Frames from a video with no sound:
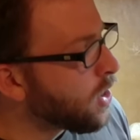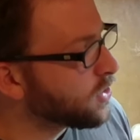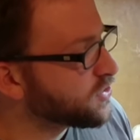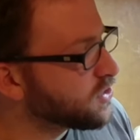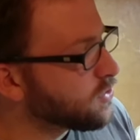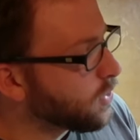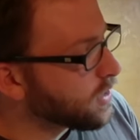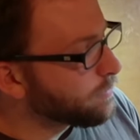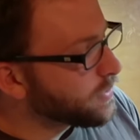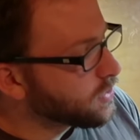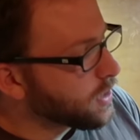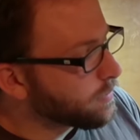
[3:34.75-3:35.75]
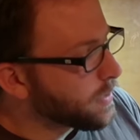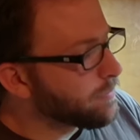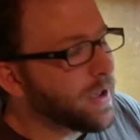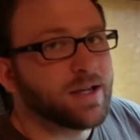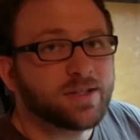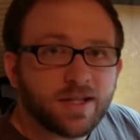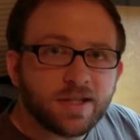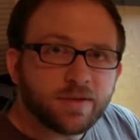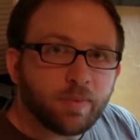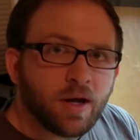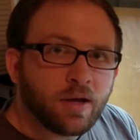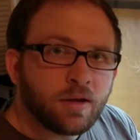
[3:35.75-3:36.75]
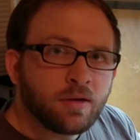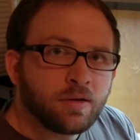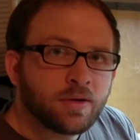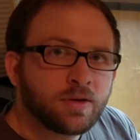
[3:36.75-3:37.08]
Also, you want to build up a basking spot.